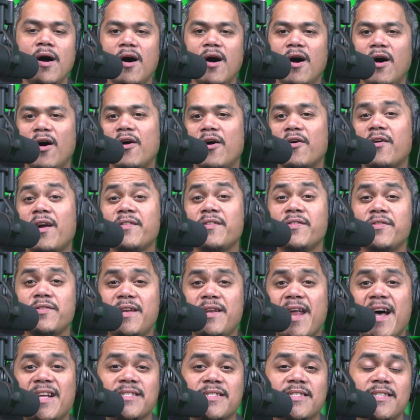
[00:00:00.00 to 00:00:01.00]
Alright, so
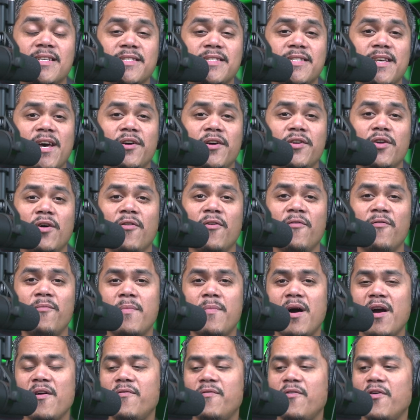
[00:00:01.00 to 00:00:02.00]
that's the sound of
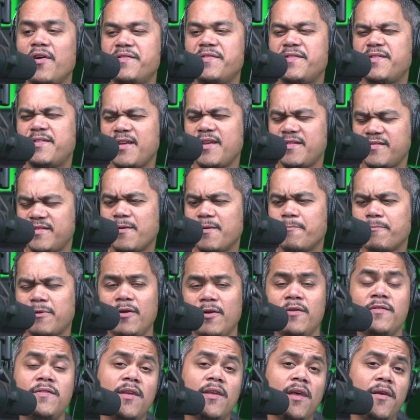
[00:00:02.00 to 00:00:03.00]
my voice testing
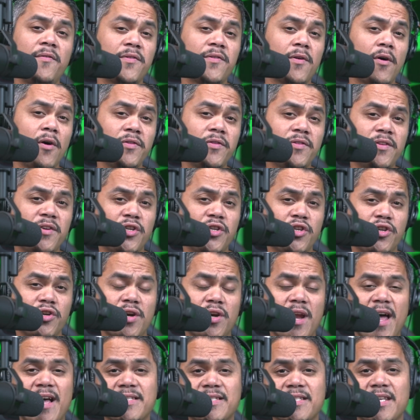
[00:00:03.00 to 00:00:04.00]
plosives on the Shure
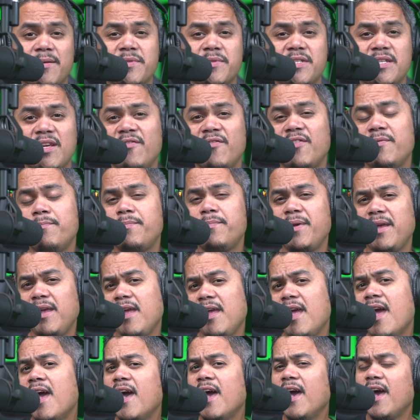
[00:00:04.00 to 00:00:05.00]
SM7B.
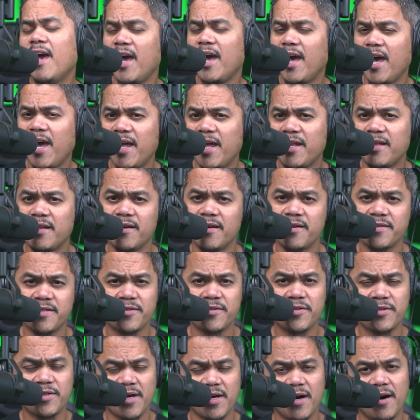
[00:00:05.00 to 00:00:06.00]
And as
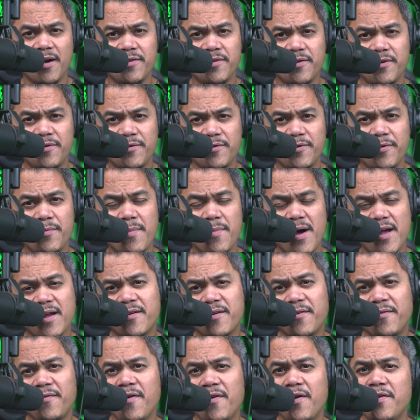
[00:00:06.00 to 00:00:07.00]
the other two
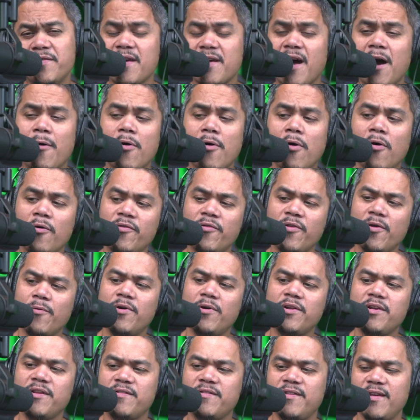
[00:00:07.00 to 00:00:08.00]
microphones, I will also
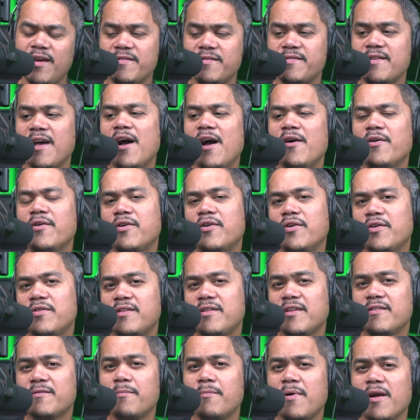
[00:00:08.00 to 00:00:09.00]
want to test how good
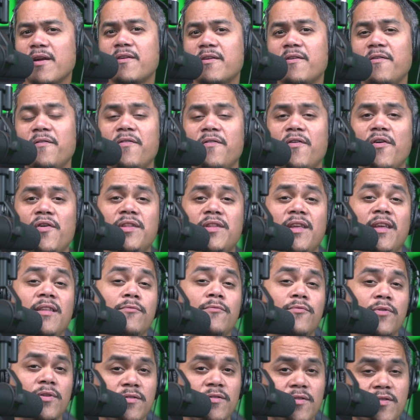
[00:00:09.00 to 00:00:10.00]
this microphone in
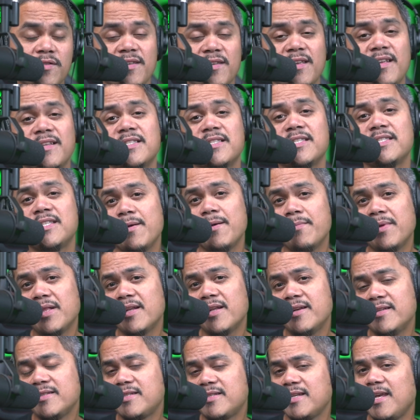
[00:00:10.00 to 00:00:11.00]
reducing
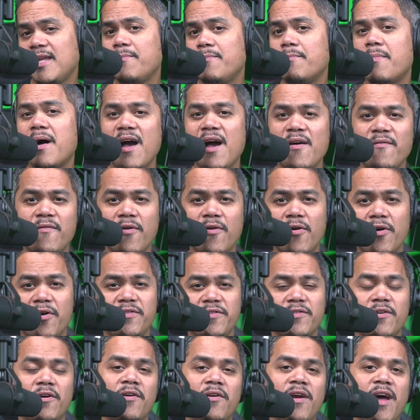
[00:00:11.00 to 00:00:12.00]
sibilance in my
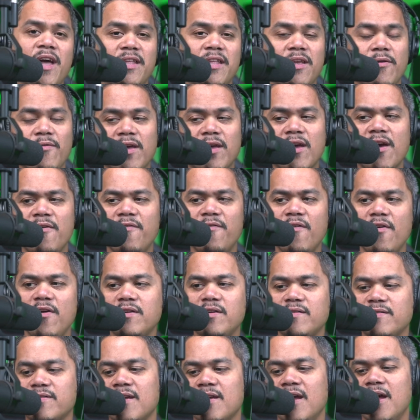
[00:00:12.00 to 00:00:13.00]
voice. Alright, here we go, folks.